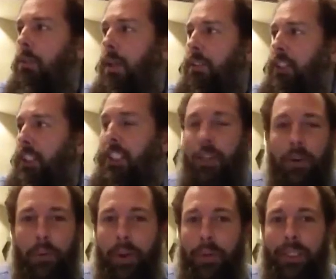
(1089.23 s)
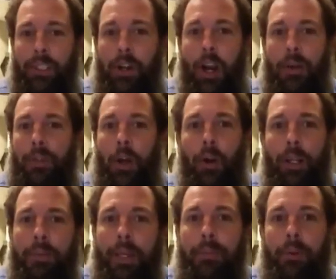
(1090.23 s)
We wasn't armed. The only
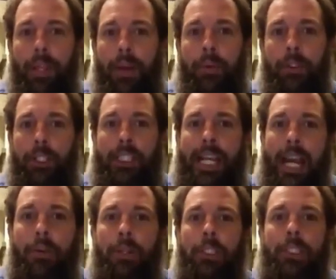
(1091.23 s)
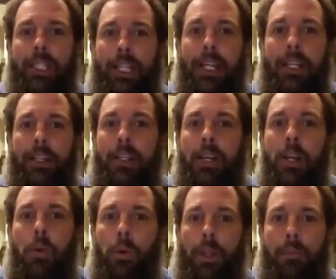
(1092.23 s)
people that were the tyrants again
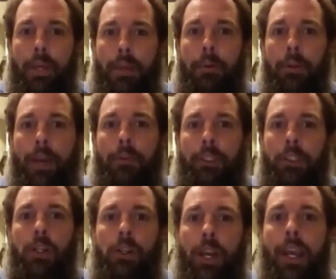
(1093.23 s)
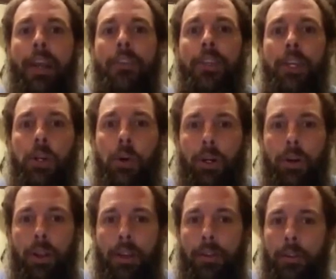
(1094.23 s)
were the people that was in the court.
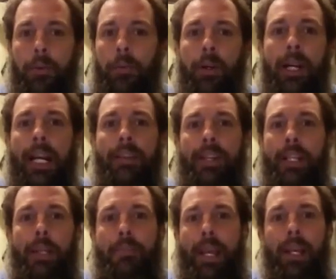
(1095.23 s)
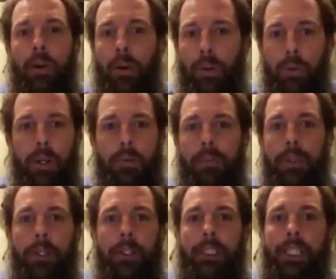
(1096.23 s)
We're not even in the main courtroom.
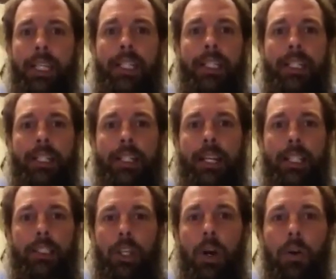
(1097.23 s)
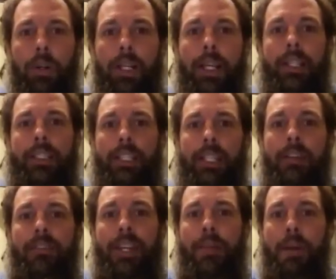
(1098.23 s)
13 is only a
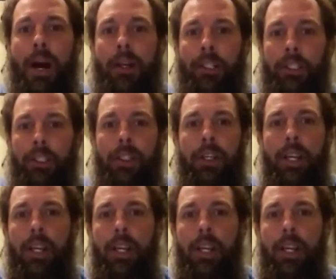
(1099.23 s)
TV monitor.